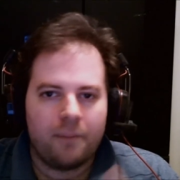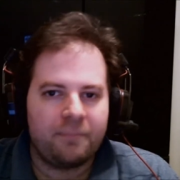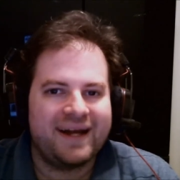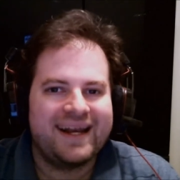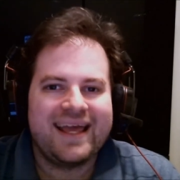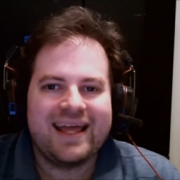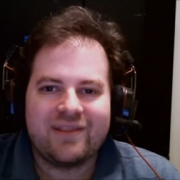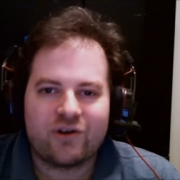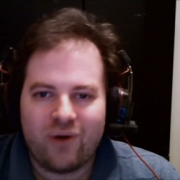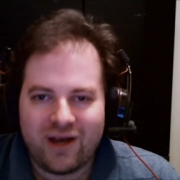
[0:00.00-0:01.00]
But
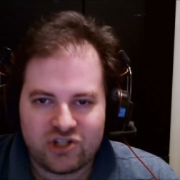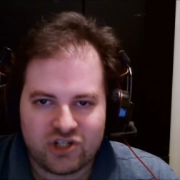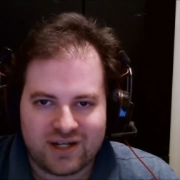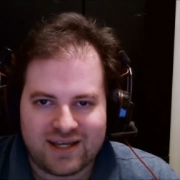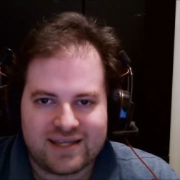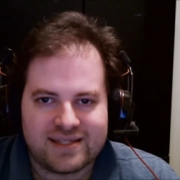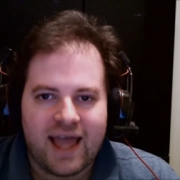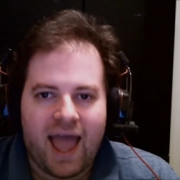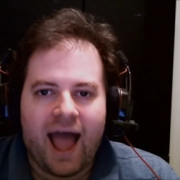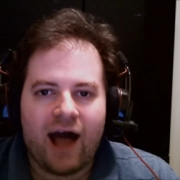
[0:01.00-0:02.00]
the question is,
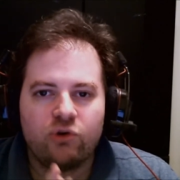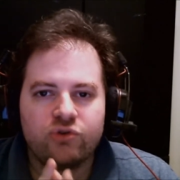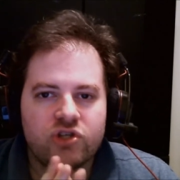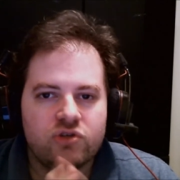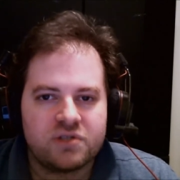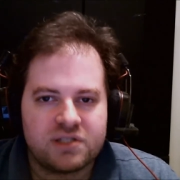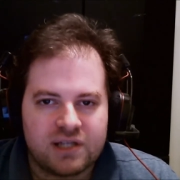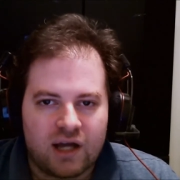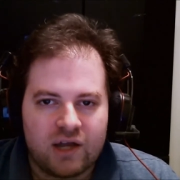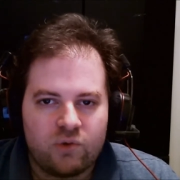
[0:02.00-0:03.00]
how do you
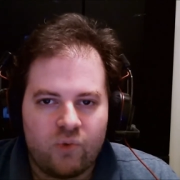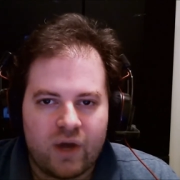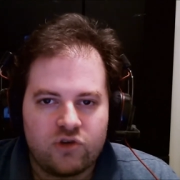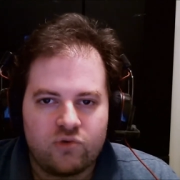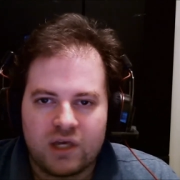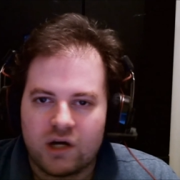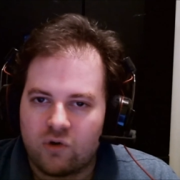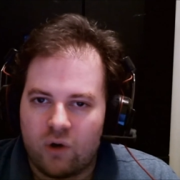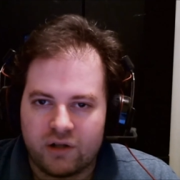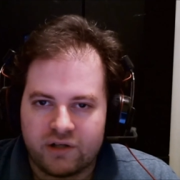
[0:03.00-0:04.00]
decide when you need a
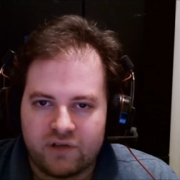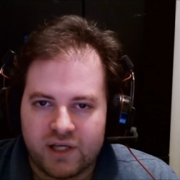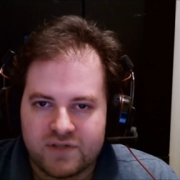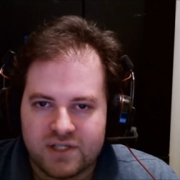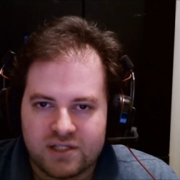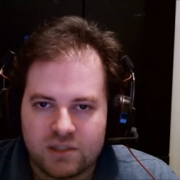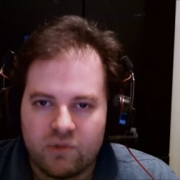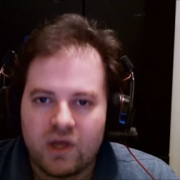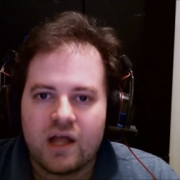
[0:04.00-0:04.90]
quality of life system?